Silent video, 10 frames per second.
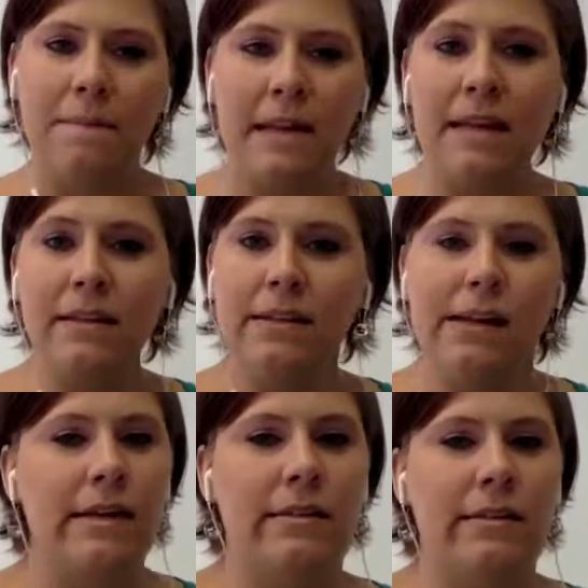means
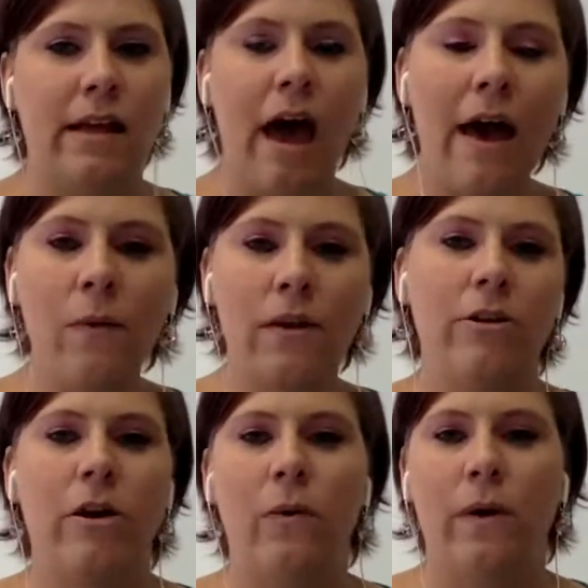is I want to
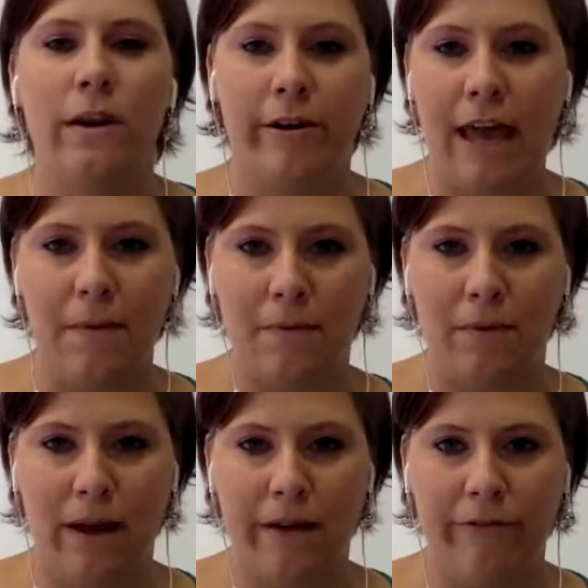know what you're
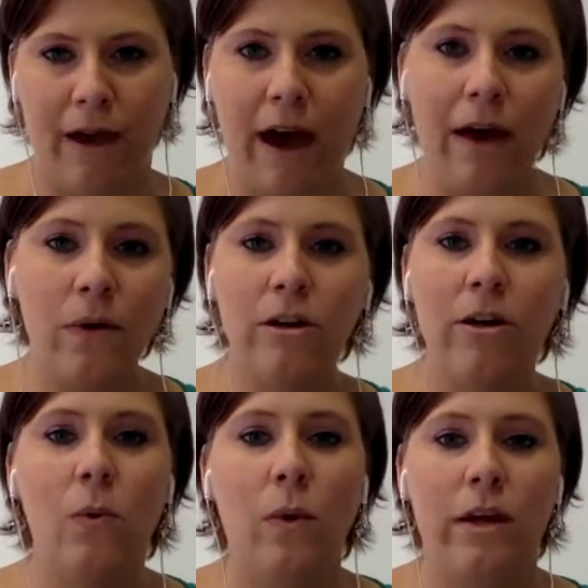capable of. I want to
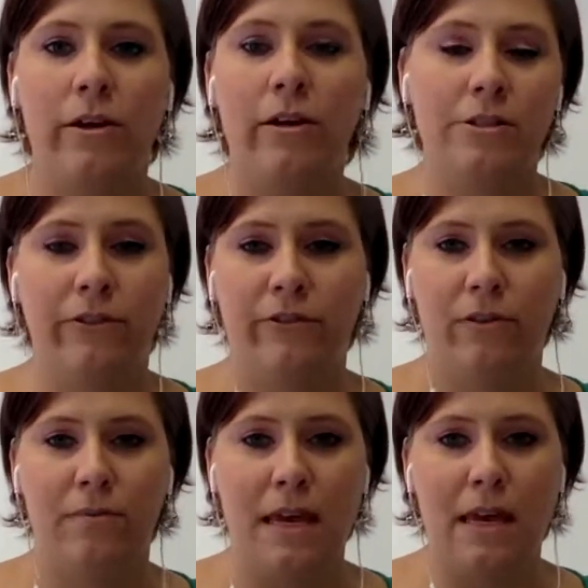know what you're going to do for
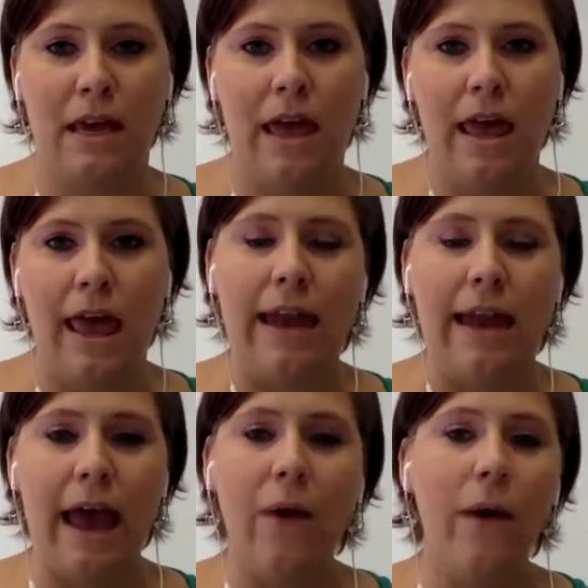me. And
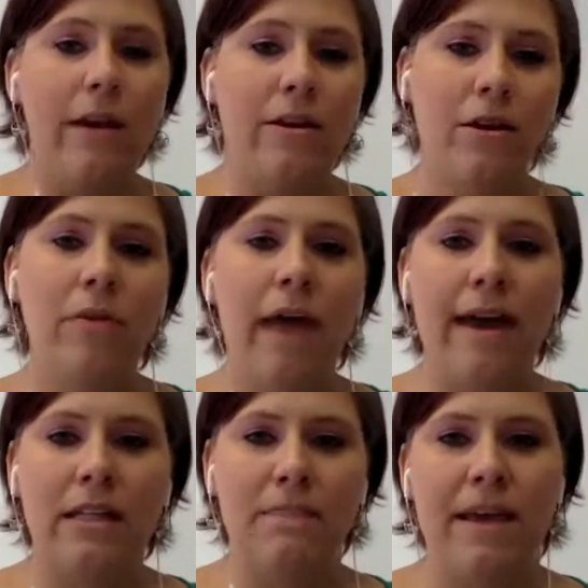how I know that
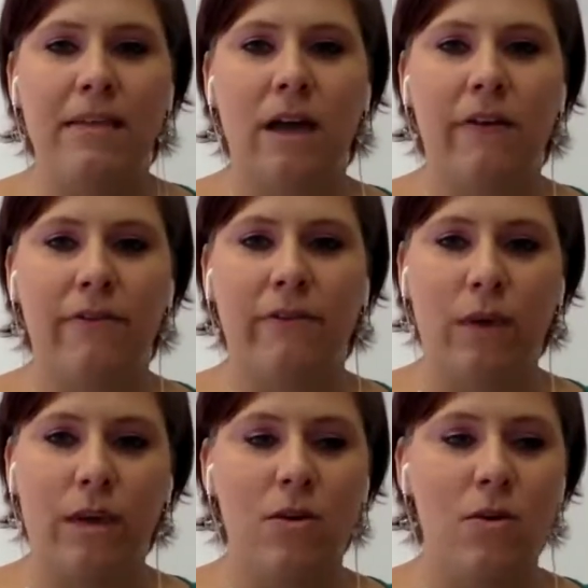is based off of
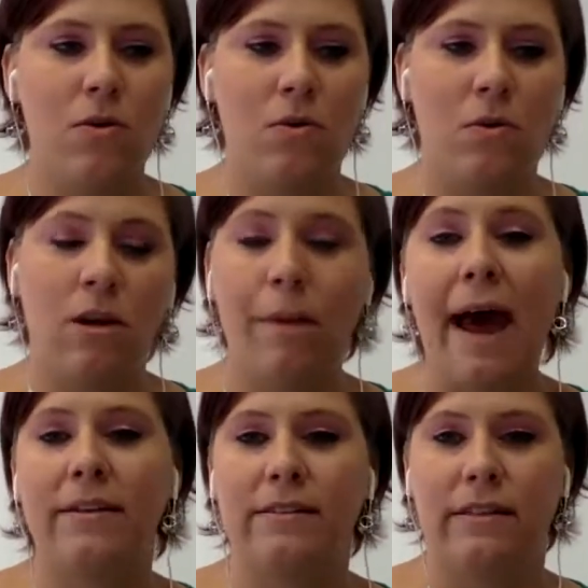what your
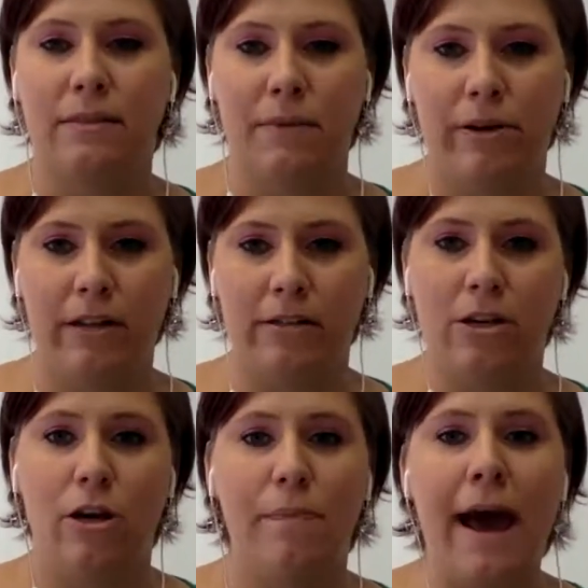past experience and
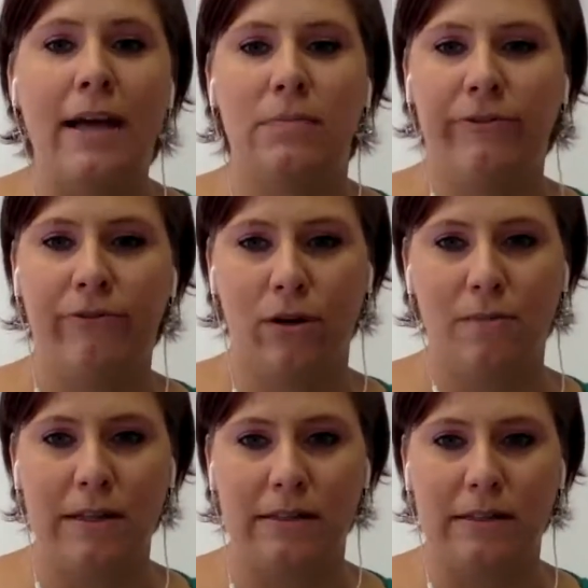your past
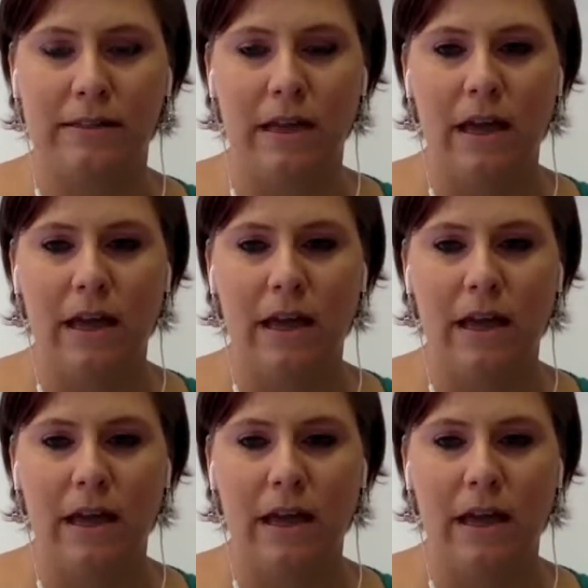performance.